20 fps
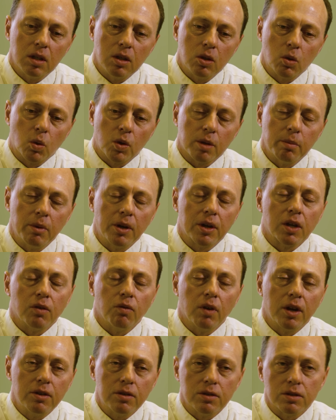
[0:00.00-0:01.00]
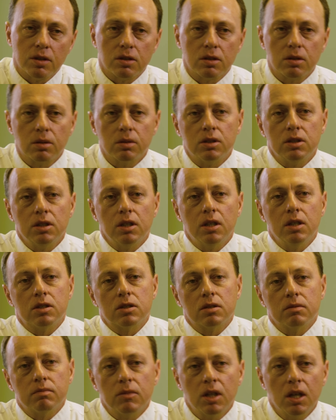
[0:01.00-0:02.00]
North American Renderers
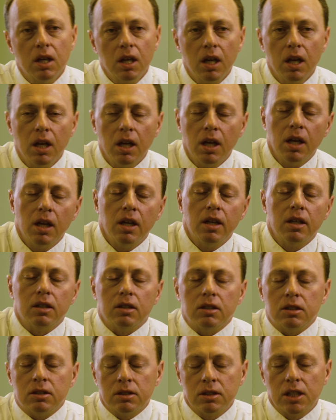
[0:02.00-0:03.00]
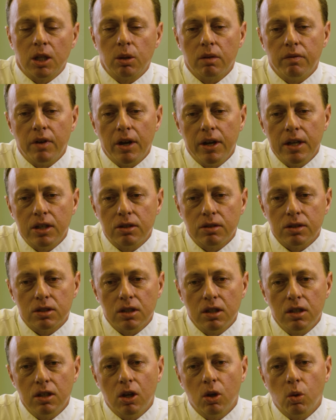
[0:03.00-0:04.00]
Association. They were very
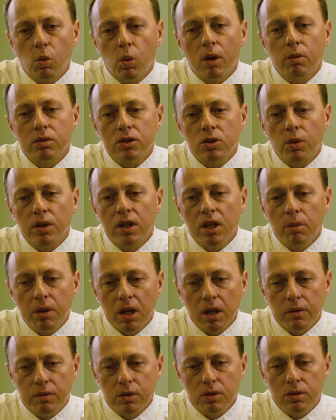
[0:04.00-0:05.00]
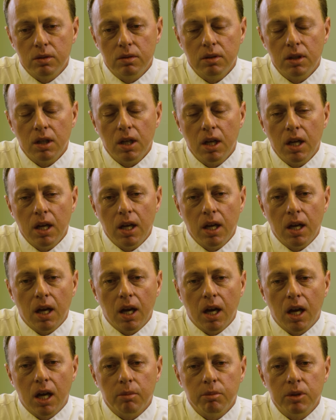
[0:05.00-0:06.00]
interested to know what was going into pet food,
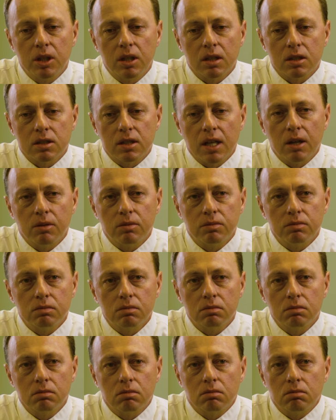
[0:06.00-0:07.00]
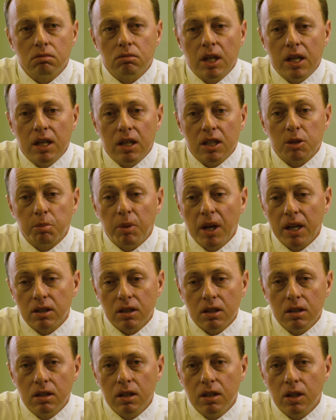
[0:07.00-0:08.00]
because they
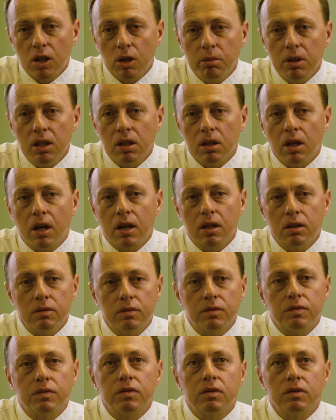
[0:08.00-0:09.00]
expected that there would be a lot of,